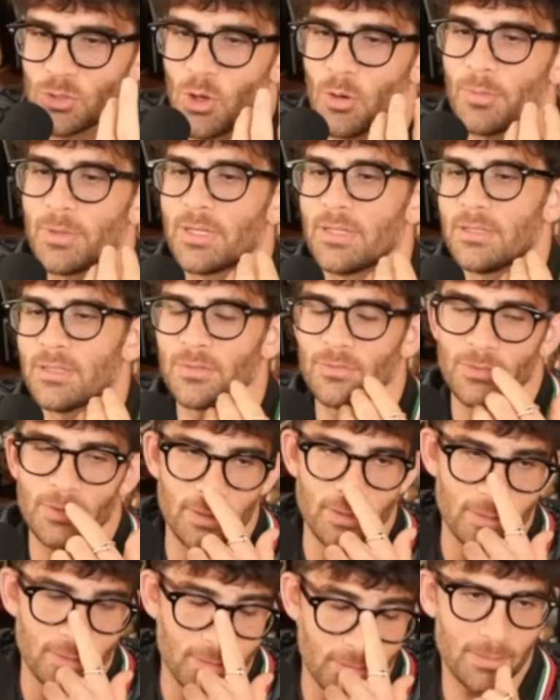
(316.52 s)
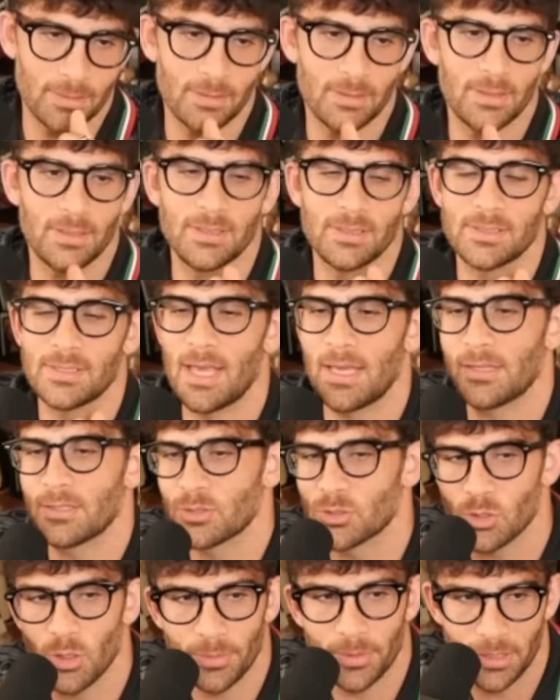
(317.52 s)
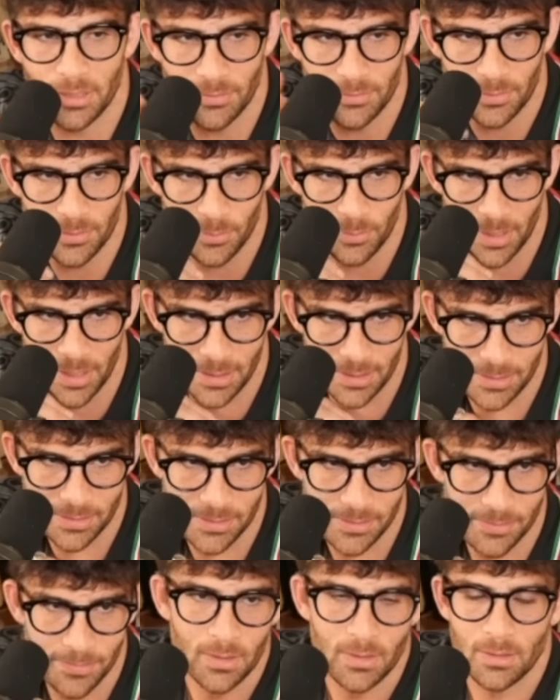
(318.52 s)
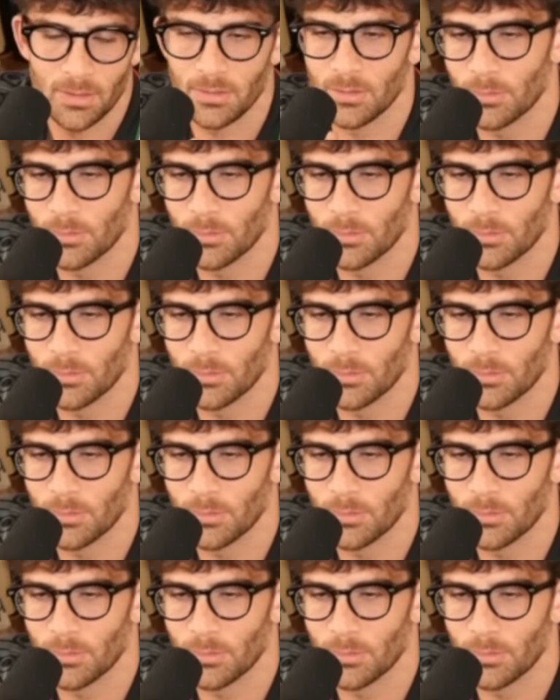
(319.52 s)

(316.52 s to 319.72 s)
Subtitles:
many different ways. The